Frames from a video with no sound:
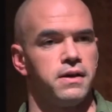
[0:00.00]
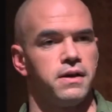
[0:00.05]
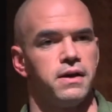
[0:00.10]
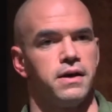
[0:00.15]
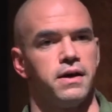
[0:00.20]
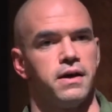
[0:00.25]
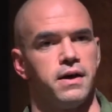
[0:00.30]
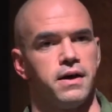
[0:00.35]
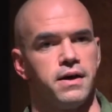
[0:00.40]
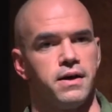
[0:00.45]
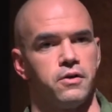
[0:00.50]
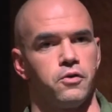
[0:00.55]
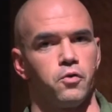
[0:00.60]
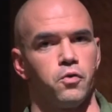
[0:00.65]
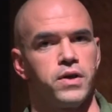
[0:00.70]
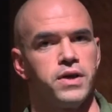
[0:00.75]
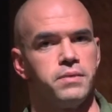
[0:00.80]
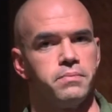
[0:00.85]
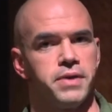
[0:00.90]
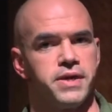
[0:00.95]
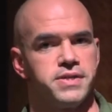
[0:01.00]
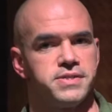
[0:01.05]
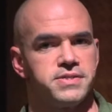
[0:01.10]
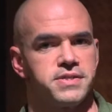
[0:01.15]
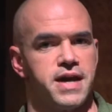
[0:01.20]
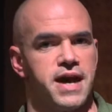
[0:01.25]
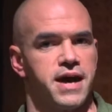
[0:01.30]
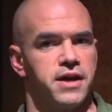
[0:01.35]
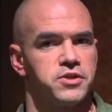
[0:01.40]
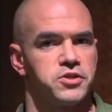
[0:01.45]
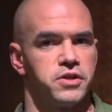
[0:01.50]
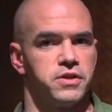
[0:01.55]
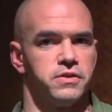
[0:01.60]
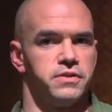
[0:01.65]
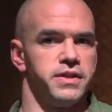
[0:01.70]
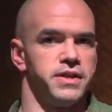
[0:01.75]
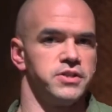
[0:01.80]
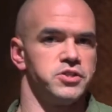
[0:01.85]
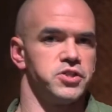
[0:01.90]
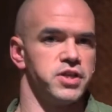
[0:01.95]
a Greenpeace action
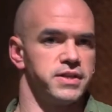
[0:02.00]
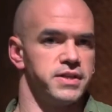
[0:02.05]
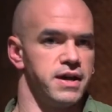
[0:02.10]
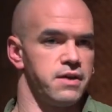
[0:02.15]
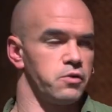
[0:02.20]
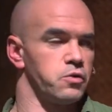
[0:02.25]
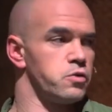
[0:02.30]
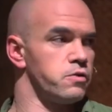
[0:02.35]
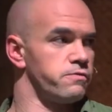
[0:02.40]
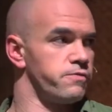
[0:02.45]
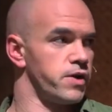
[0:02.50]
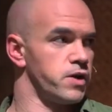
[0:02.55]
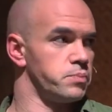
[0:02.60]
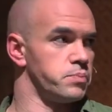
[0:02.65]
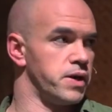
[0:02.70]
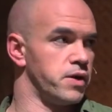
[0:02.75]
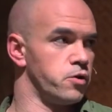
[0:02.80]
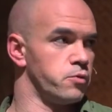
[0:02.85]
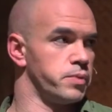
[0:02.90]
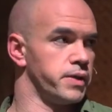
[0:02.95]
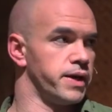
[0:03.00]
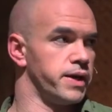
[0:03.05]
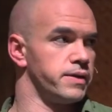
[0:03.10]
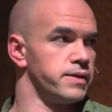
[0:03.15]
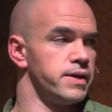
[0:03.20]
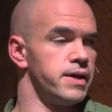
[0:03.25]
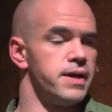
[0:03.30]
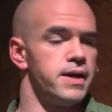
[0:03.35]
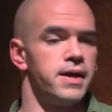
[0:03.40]
that shut down a coal-fired power plant,